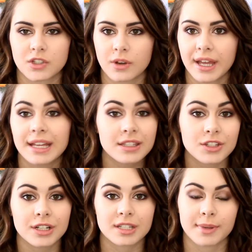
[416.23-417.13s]
So I
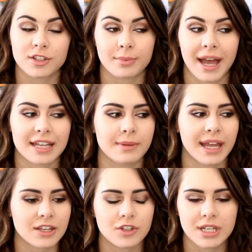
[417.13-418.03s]
answered expansion packs, but I
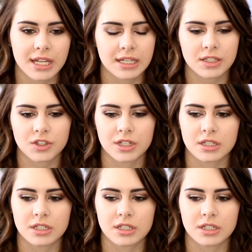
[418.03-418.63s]
actually didn't answer